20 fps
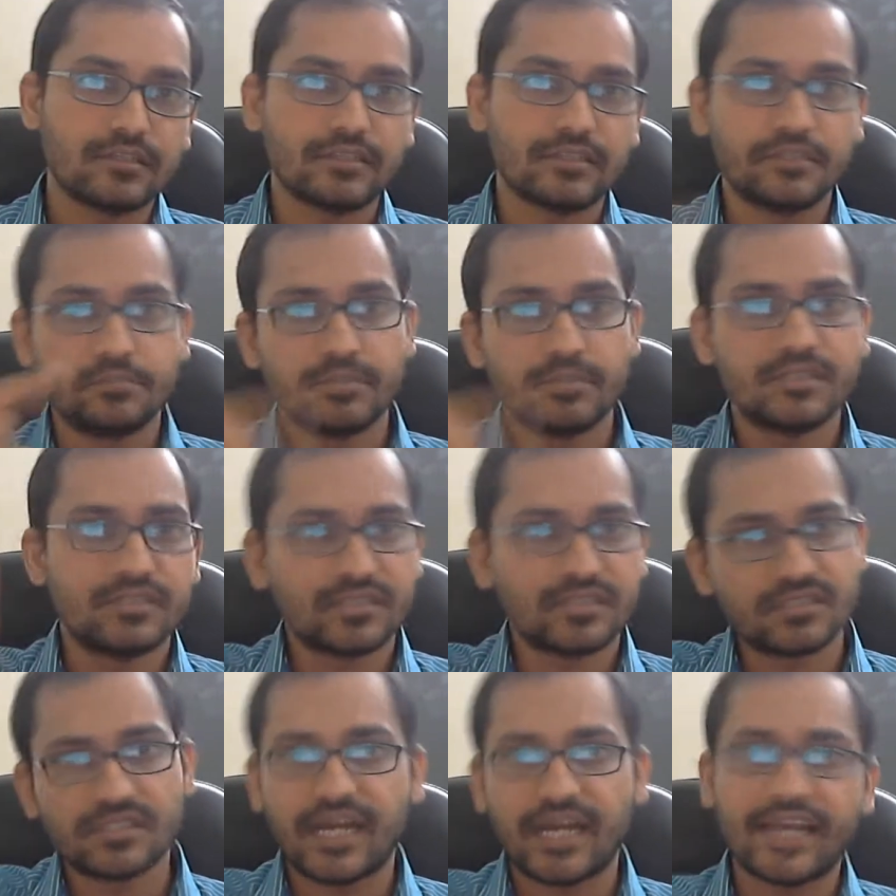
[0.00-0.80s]
the
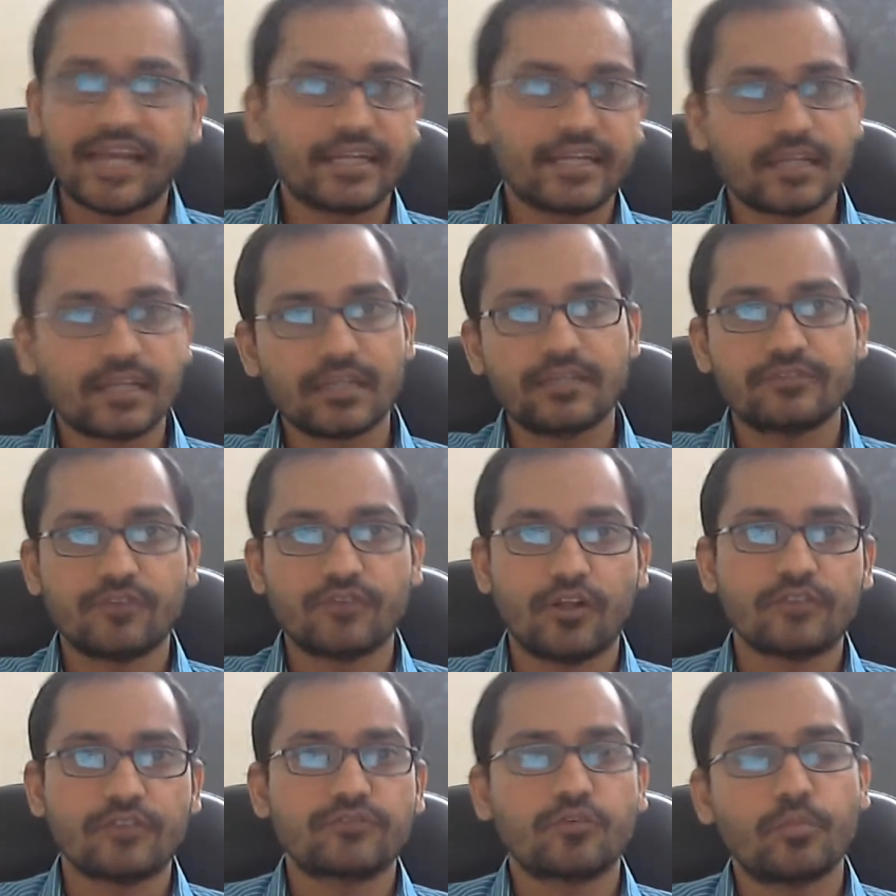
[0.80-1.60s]
business cycle, is
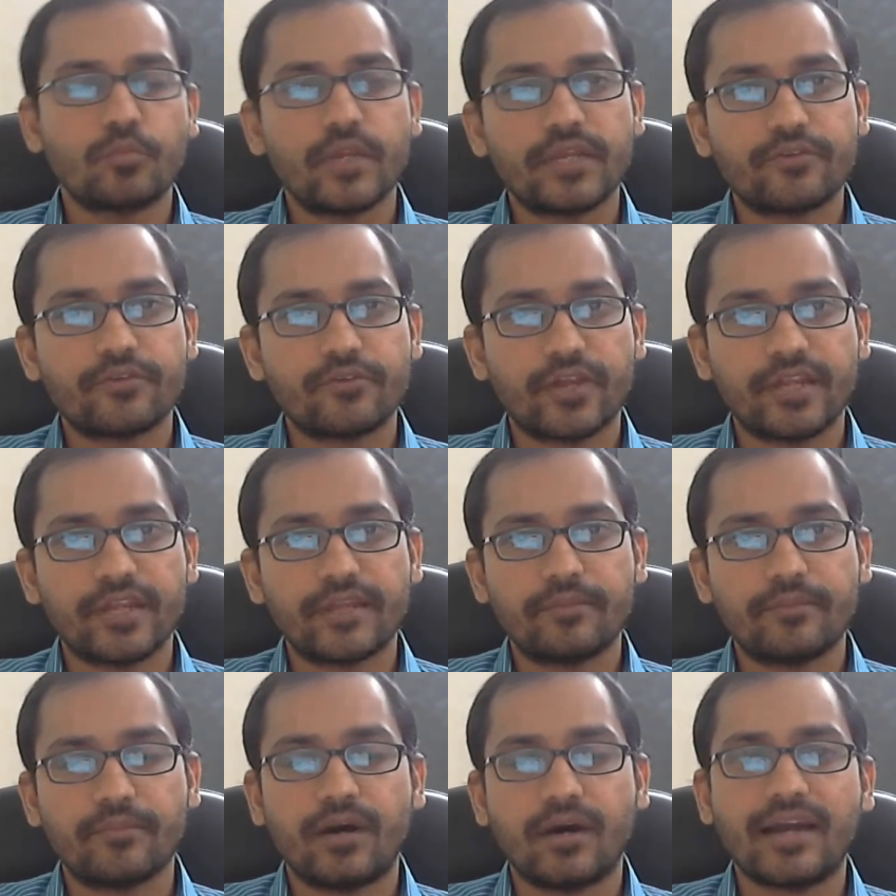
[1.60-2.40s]
also being
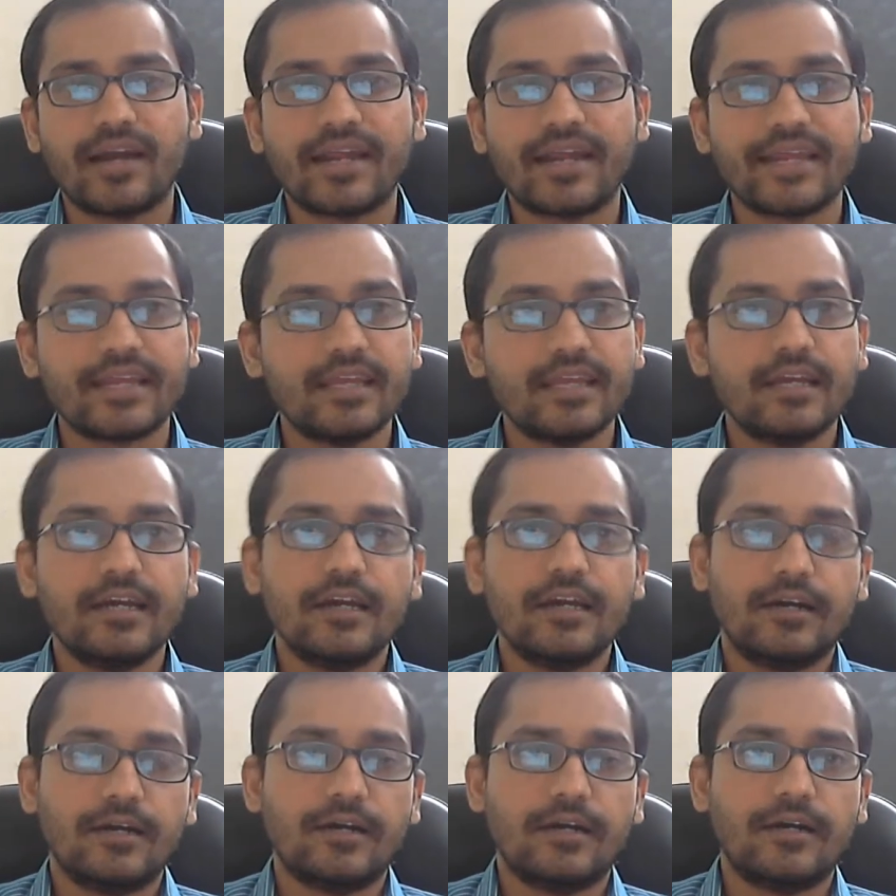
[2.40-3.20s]
created by
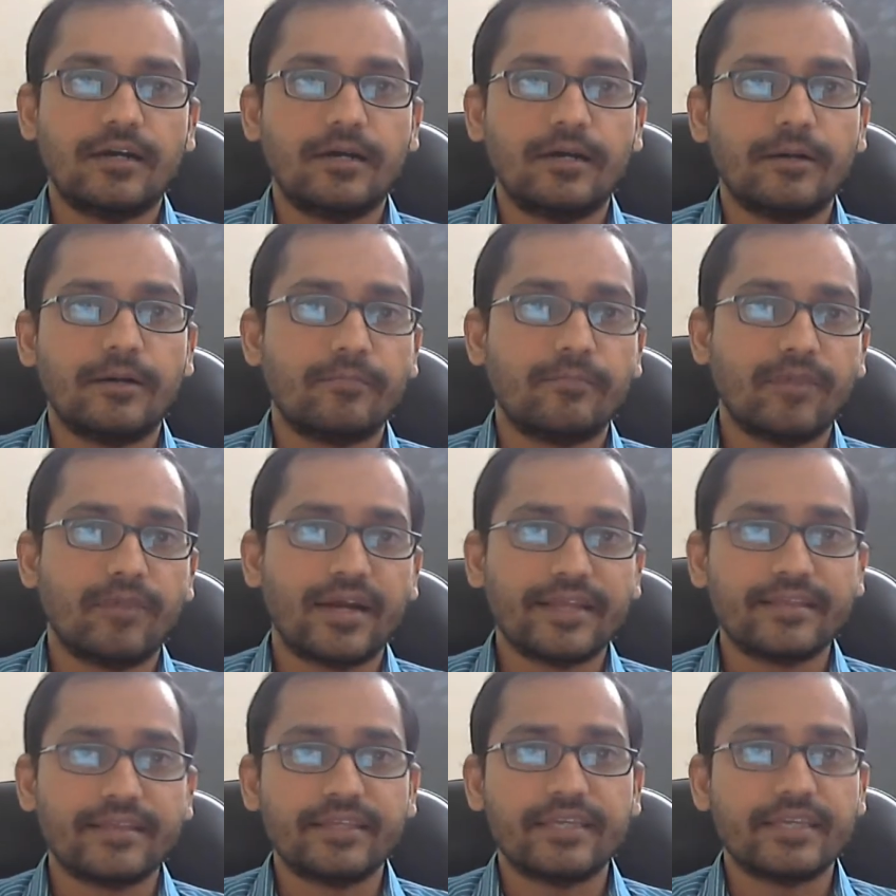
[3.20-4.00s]

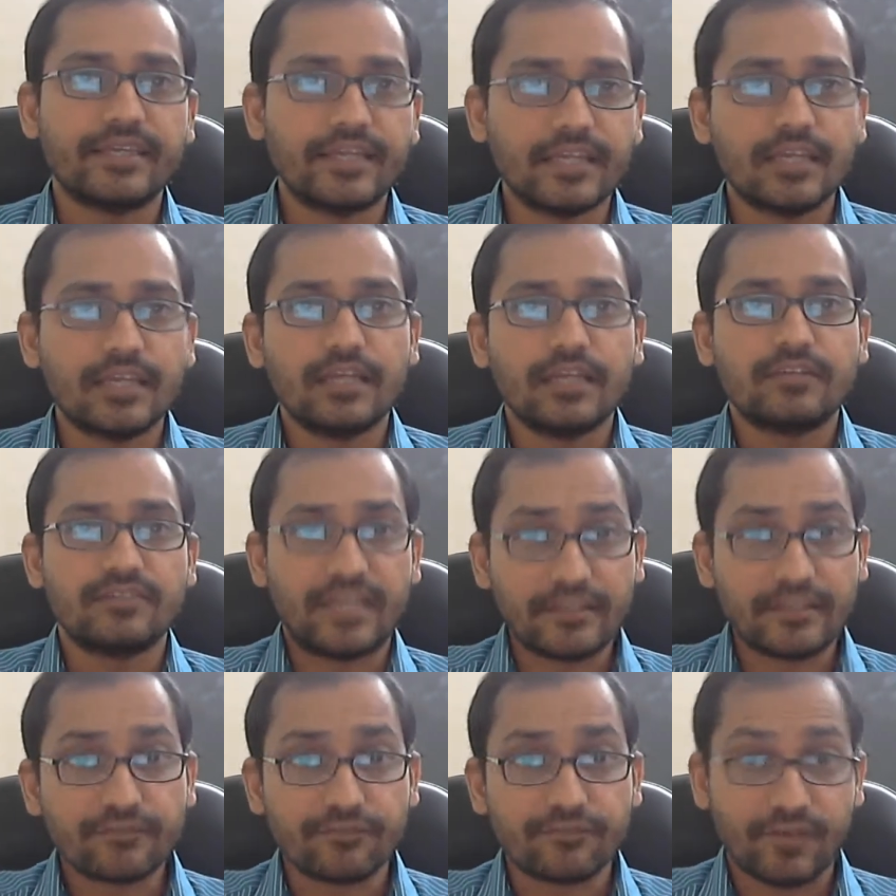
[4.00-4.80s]
the
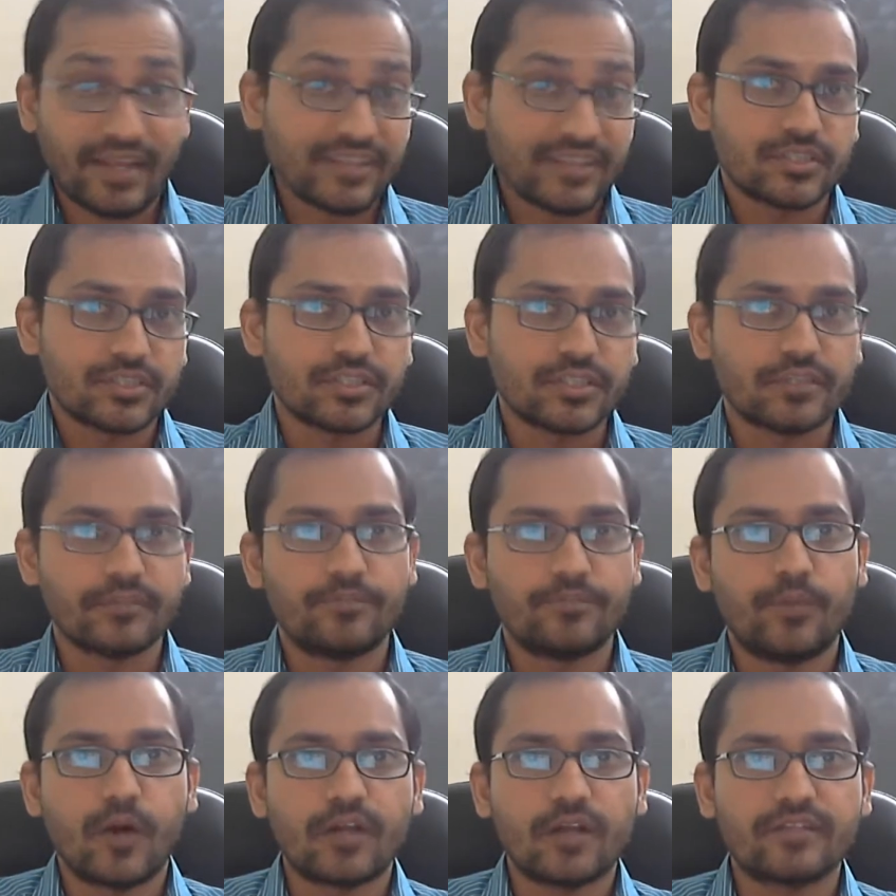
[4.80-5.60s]
inflationary
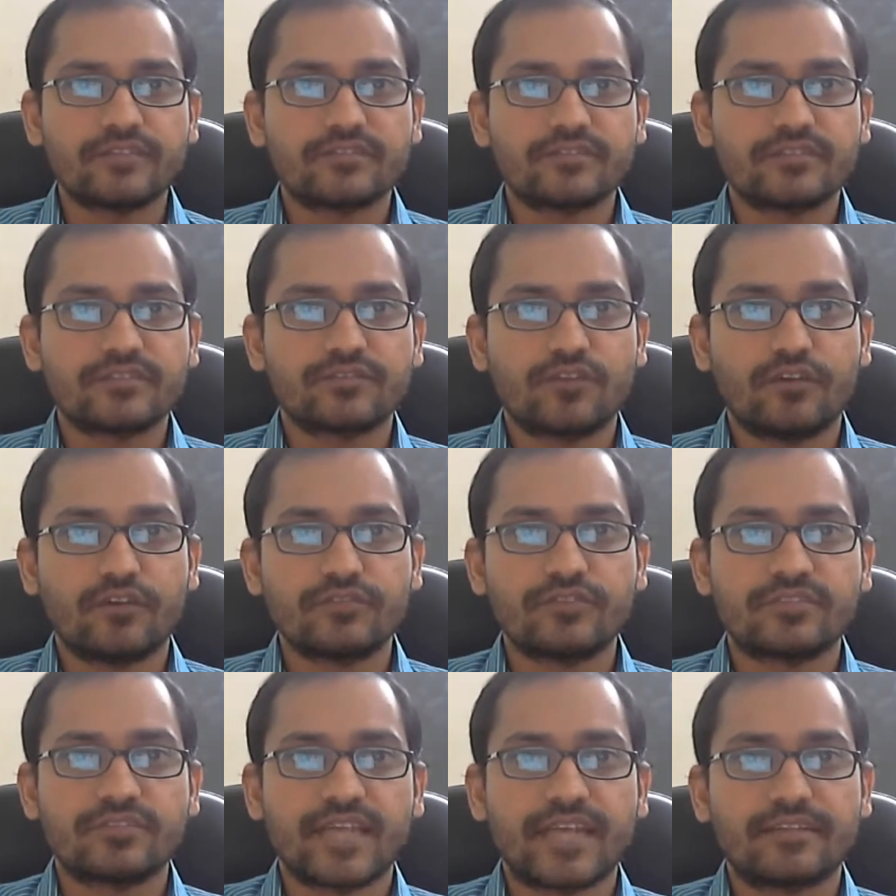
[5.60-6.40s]
policies of
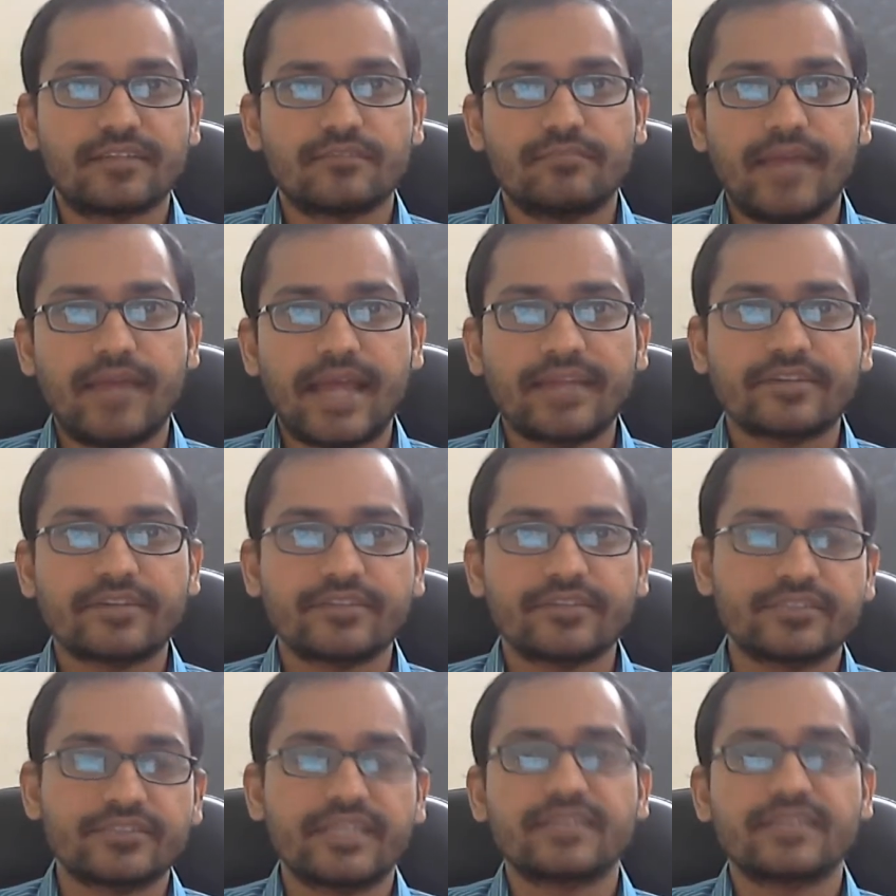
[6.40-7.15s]
the central bankers.